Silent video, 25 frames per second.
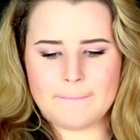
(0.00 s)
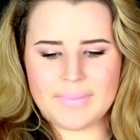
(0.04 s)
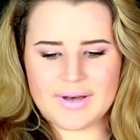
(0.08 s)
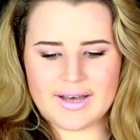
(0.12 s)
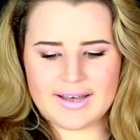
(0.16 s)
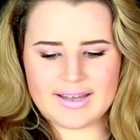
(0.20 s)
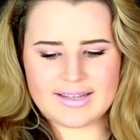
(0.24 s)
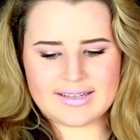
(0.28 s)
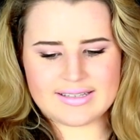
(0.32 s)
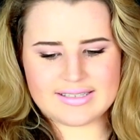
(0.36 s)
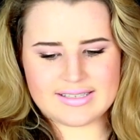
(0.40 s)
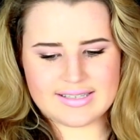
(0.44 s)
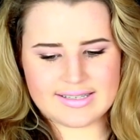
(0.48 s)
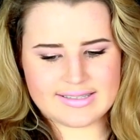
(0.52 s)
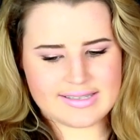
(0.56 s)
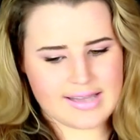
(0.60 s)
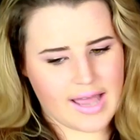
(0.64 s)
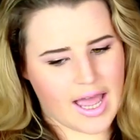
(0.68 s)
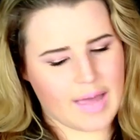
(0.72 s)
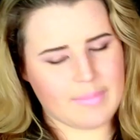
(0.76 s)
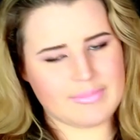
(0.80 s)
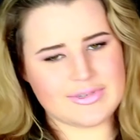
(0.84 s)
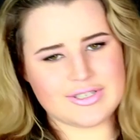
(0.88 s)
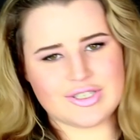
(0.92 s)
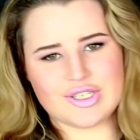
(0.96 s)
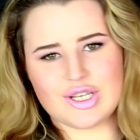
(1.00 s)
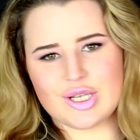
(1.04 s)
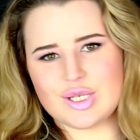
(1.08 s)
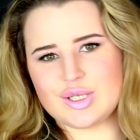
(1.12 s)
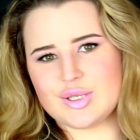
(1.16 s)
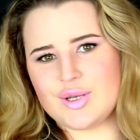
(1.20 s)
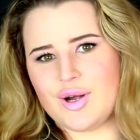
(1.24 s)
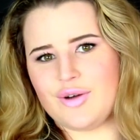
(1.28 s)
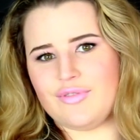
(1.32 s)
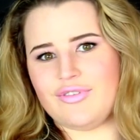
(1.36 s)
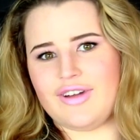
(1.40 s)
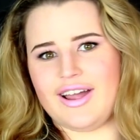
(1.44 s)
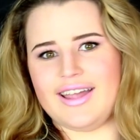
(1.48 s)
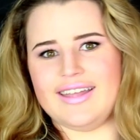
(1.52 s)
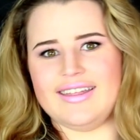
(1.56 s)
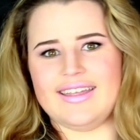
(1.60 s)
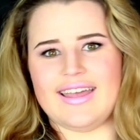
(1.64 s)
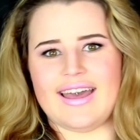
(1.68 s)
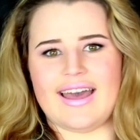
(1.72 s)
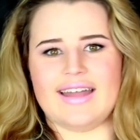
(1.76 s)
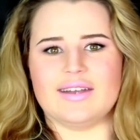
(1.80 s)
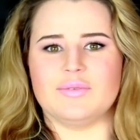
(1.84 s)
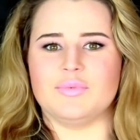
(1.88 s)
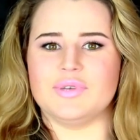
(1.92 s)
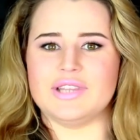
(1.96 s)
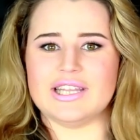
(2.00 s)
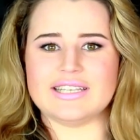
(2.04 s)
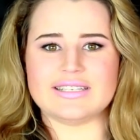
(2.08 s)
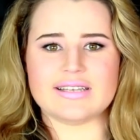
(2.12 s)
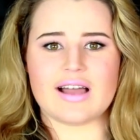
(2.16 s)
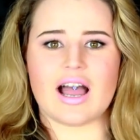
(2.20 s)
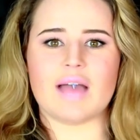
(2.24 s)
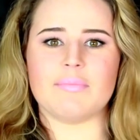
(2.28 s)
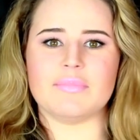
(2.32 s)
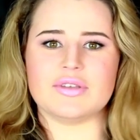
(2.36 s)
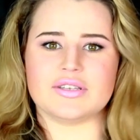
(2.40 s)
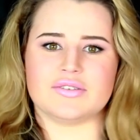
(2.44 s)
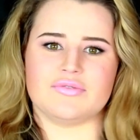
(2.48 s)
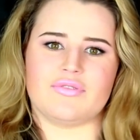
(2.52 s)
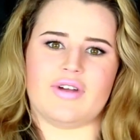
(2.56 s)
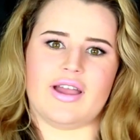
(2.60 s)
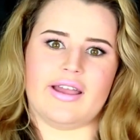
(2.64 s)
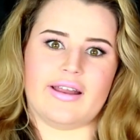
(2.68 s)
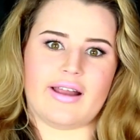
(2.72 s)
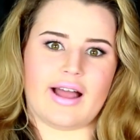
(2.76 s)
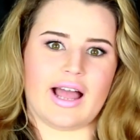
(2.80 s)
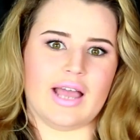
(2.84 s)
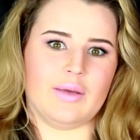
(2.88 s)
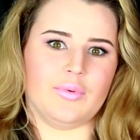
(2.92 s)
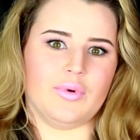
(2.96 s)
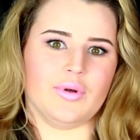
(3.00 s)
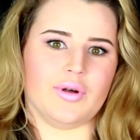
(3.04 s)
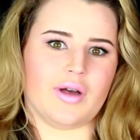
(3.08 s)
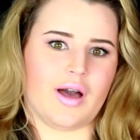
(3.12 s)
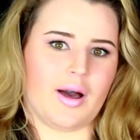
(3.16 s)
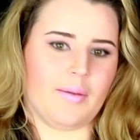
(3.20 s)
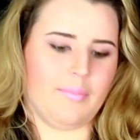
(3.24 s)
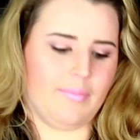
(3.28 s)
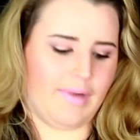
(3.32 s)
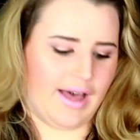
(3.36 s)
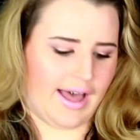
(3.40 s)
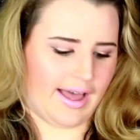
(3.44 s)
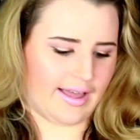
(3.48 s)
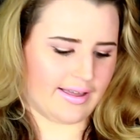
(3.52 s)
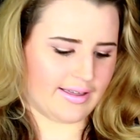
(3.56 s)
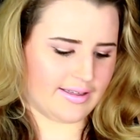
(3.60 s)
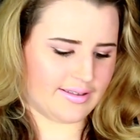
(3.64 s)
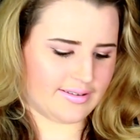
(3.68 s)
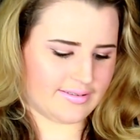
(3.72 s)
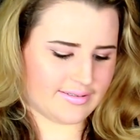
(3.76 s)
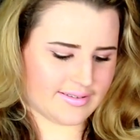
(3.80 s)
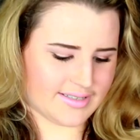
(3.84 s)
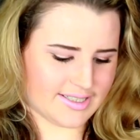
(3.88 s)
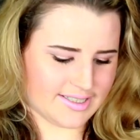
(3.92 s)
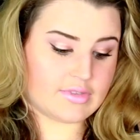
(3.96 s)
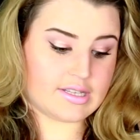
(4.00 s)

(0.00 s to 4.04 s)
But the time is just not right yet, and when the time is right, I will come back.